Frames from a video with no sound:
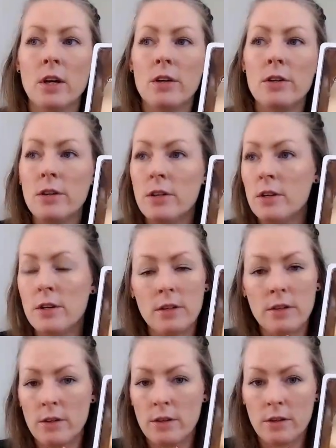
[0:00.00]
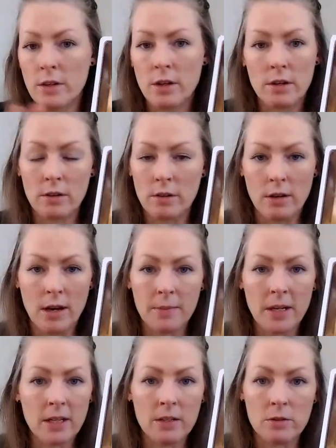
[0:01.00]
no no no i'm
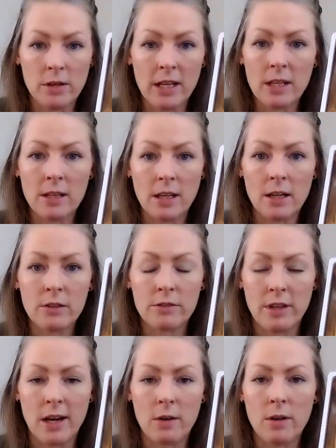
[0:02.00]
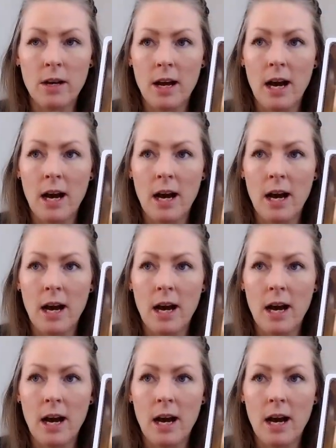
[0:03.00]
not going to do anything else now